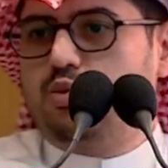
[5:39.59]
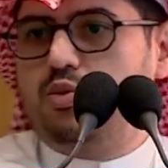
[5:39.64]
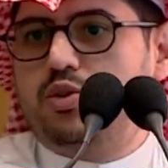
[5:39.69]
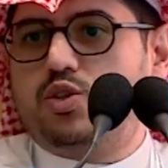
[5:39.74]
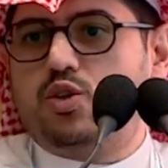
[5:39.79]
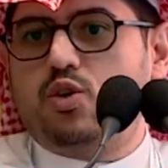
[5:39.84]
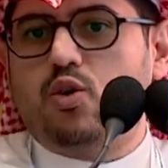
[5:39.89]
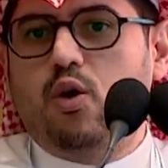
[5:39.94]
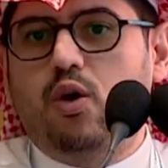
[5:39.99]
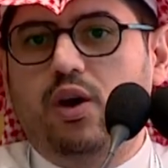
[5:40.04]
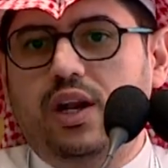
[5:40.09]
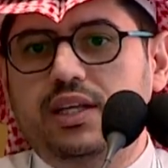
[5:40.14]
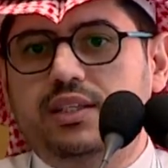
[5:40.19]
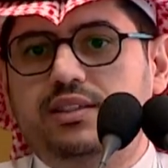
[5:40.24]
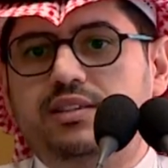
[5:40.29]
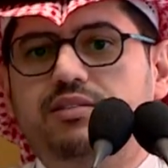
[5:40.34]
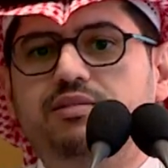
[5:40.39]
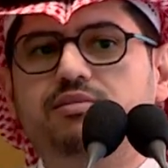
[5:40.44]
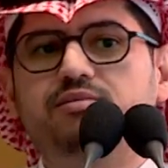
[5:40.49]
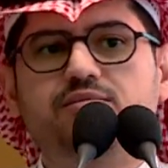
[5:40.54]
we call
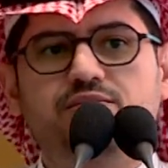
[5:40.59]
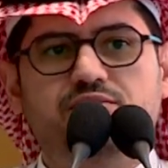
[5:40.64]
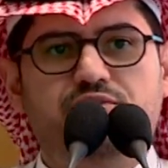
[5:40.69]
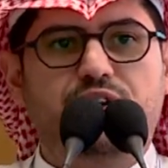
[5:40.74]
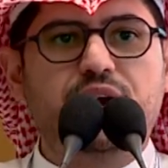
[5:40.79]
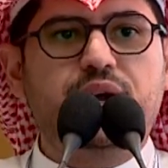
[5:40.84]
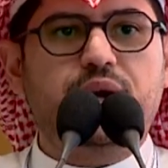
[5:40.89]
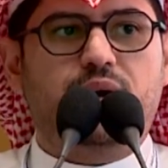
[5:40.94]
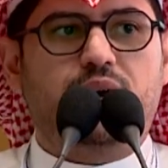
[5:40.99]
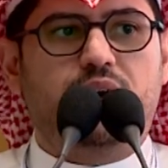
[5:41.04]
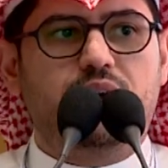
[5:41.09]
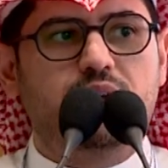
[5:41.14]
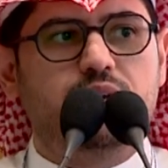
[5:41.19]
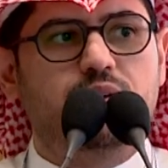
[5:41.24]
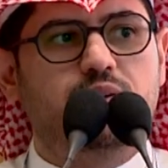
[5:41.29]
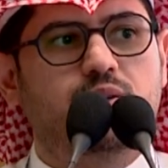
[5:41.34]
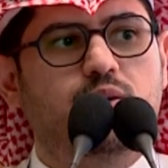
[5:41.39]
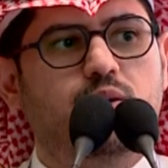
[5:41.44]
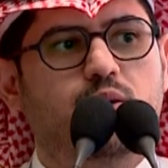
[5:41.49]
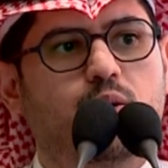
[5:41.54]
it Fikra,
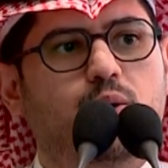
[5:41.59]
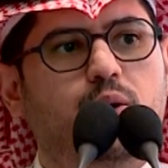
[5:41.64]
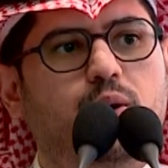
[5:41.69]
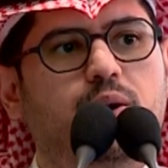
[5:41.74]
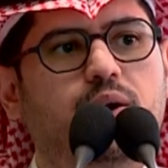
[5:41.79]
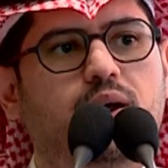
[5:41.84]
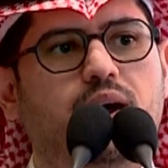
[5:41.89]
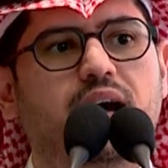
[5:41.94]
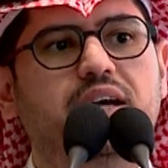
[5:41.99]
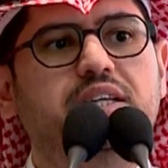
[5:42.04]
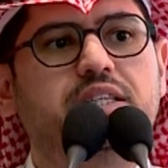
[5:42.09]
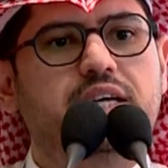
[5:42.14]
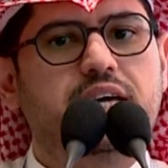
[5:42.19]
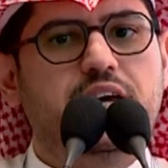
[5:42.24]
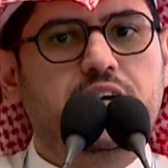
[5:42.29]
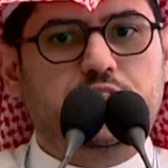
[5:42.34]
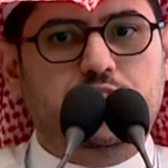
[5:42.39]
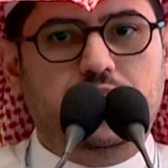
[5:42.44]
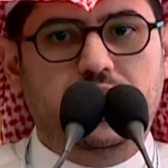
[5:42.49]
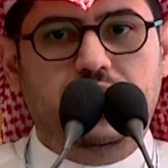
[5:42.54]
or
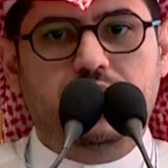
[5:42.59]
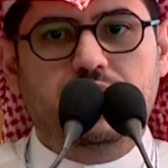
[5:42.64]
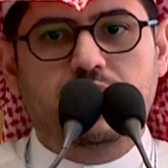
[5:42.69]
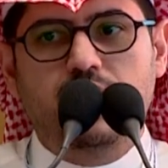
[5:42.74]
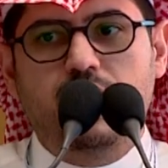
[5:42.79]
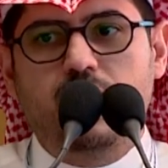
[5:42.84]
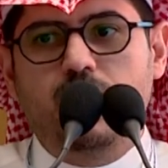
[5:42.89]
ideation.